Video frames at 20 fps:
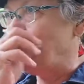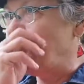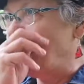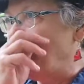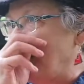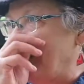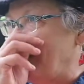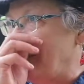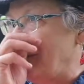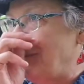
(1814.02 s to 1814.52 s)

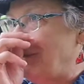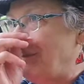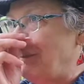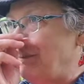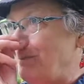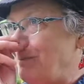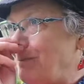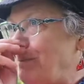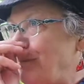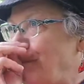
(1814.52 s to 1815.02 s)

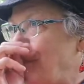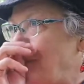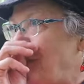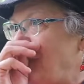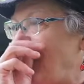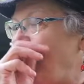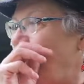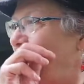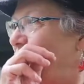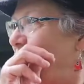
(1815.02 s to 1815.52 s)
tourism
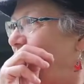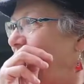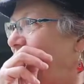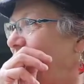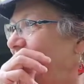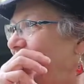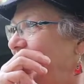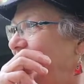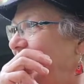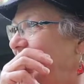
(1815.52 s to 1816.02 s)

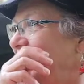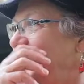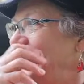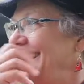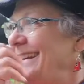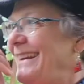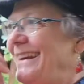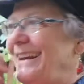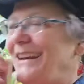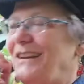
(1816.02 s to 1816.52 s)
awards
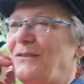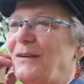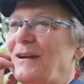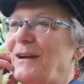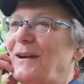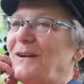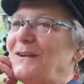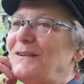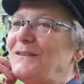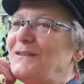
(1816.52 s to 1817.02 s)
in
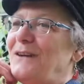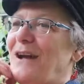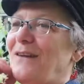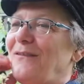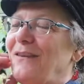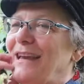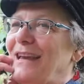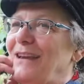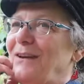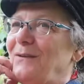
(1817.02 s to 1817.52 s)
regards to
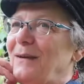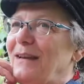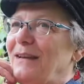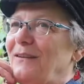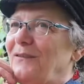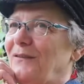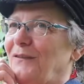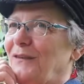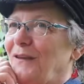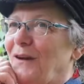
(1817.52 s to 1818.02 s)
having
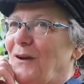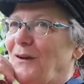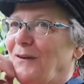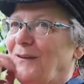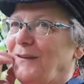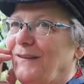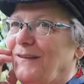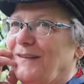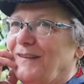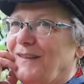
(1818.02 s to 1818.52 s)
innovative
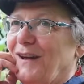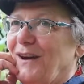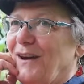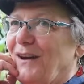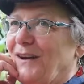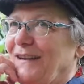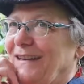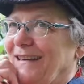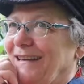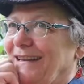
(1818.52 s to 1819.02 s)

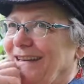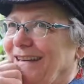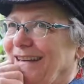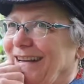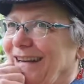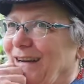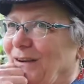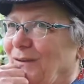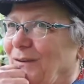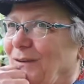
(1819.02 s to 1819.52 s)
thought and
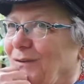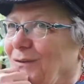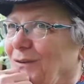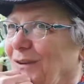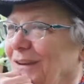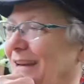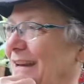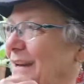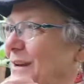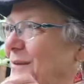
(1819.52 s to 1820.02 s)

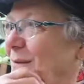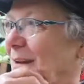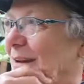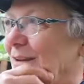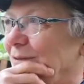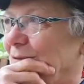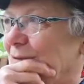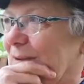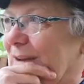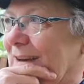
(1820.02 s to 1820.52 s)

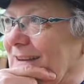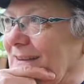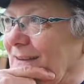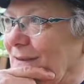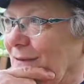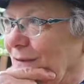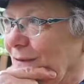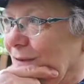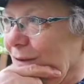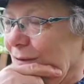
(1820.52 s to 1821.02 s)
innovative ways
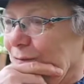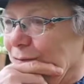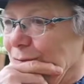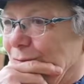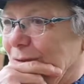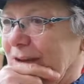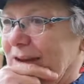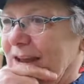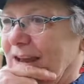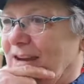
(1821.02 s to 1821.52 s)
of
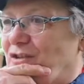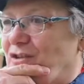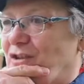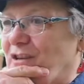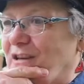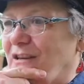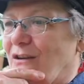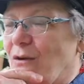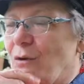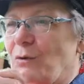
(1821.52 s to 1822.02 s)
doing. Like,
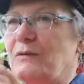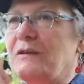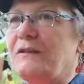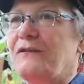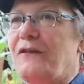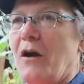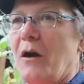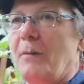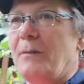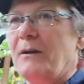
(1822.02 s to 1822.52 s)
she knows the
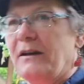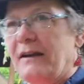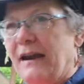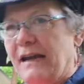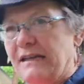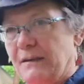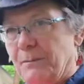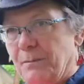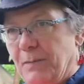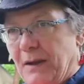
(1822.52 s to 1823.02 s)
farmer that
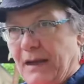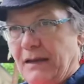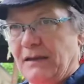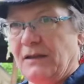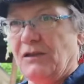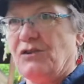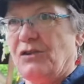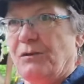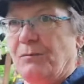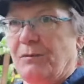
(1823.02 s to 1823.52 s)
has the pig
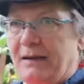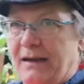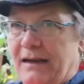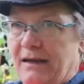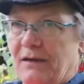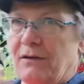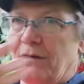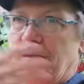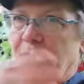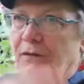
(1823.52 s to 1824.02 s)
that she will
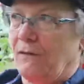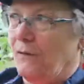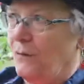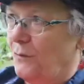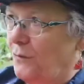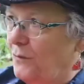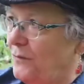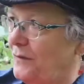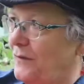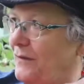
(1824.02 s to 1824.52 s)
later on
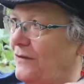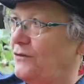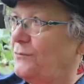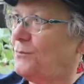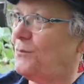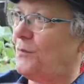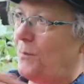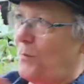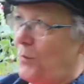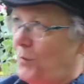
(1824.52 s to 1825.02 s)
serve, and
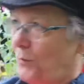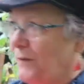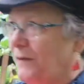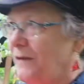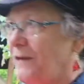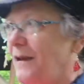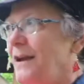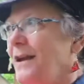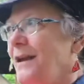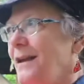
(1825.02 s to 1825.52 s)

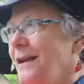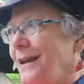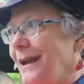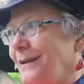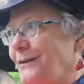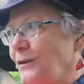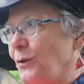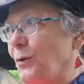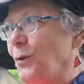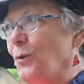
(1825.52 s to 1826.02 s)
promotes
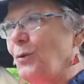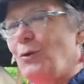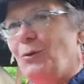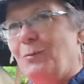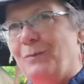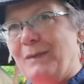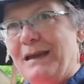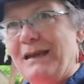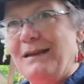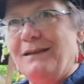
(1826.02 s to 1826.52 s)
like the local
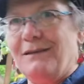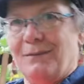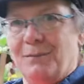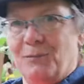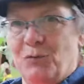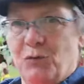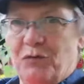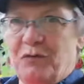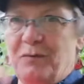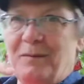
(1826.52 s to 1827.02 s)
meat
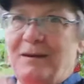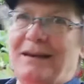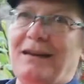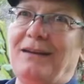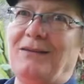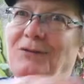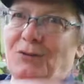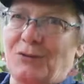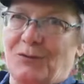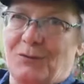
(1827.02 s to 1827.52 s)
movement
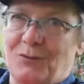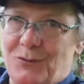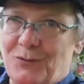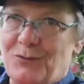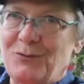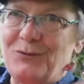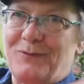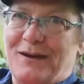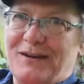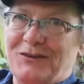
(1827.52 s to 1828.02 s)
into the
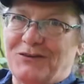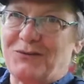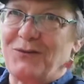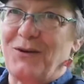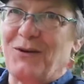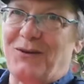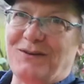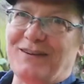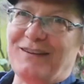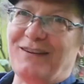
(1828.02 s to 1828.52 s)
local
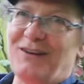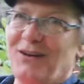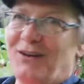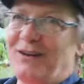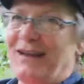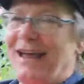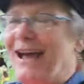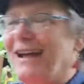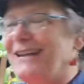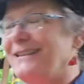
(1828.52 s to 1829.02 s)
restaurants and all
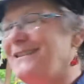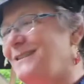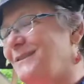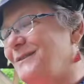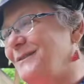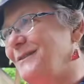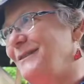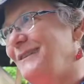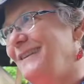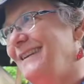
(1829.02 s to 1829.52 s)
that. Yeah.
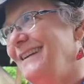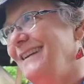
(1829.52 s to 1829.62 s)
So